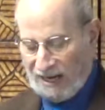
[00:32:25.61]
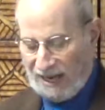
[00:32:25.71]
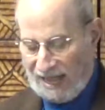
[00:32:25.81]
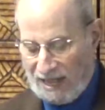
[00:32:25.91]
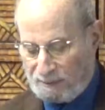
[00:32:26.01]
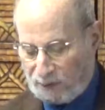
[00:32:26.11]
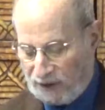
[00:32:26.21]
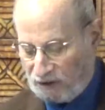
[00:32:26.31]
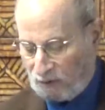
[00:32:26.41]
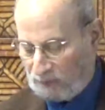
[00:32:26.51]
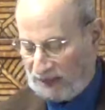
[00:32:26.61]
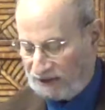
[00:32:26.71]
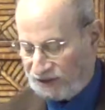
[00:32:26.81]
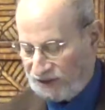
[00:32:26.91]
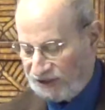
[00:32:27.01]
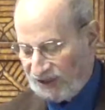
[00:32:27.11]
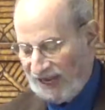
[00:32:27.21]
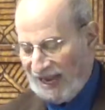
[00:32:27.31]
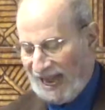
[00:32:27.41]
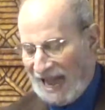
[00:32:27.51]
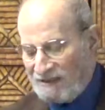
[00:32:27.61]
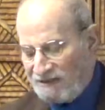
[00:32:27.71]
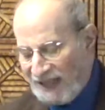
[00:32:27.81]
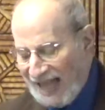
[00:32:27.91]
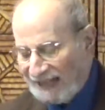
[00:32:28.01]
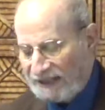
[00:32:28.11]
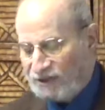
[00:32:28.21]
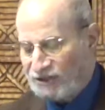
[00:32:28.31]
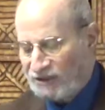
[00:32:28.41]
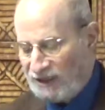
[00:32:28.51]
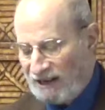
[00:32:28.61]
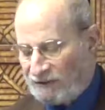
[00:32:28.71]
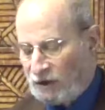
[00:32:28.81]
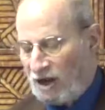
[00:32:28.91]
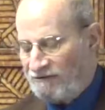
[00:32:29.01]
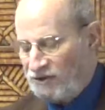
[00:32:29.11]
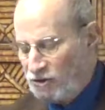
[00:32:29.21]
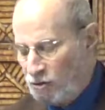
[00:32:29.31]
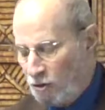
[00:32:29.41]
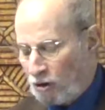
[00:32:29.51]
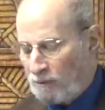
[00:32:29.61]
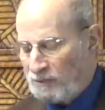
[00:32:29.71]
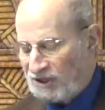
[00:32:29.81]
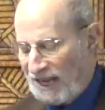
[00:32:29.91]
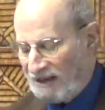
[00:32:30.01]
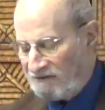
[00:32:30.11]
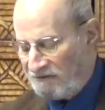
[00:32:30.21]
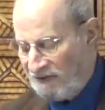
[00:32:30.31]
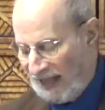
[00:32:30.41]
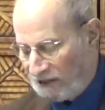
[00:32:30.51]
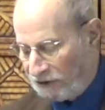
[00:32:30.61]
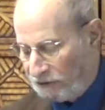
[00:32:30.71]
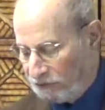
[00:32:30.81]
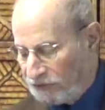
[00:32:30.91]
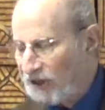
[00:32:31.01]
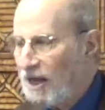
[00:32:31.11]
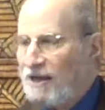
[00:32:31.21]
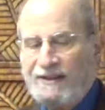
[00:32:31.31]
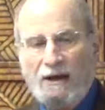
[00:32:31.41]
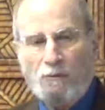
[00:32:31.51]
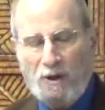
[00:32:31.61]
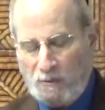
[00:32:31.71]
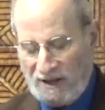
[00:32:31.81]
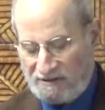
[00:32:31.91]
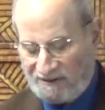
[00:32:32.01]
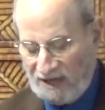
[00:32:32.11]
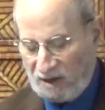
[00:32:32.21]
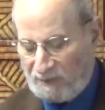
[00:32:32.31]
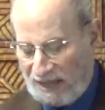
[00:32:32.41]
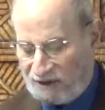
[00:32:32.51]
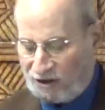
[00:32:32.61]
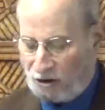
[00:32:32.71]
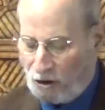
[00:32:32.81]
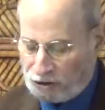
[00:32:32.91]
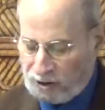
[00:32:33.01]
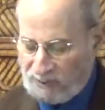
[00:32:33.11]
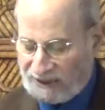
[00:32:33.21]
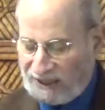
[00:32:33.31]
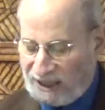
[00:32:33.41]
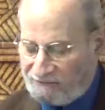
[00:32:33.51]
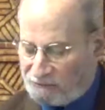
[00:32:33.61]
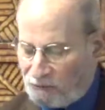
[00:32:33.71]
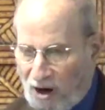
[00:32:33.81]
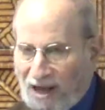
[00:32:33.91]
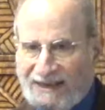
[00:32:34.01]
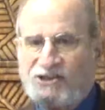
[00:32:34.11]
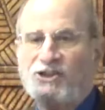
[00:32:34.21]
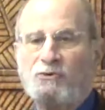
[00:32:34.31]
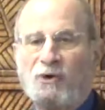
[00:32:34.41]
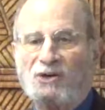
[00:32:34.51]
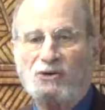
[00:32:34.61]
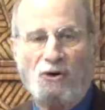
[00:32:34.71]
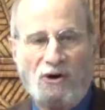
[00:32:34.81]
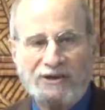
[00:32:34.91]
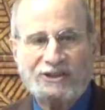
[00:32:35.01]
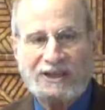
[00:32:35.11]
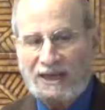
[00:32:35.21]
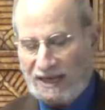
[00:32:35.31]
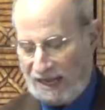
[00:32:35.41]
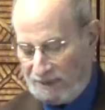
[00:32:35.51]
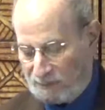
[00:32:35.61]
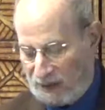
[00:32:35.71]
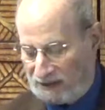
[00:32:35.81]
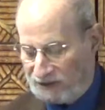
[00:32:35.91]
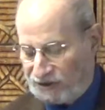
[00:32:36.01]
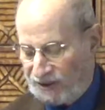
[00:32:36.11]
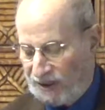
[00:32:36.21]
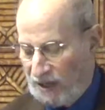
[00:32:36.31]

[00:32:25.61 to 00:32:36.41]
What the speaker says: and political policies, and that is the level of norms and values that, when we think about it, ultimately give rise to our laws and policy.